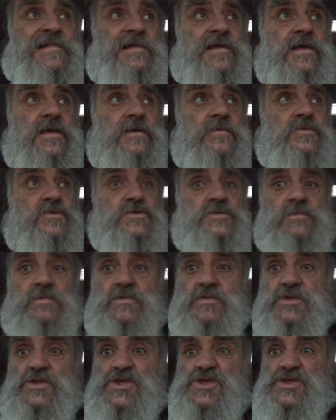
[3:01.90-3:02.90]
Um, or somebody
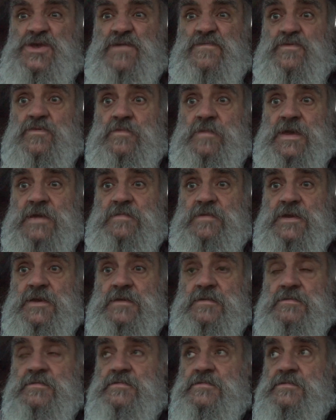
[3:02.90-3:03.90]
with a shovel, maybe.
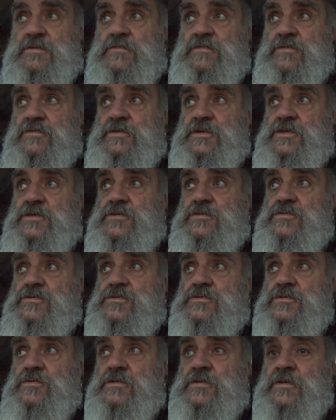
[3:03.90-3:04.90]
I'm not really too
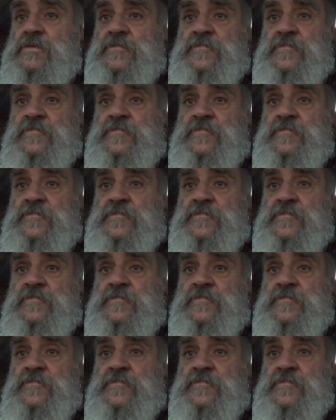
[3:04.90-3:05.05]
sure.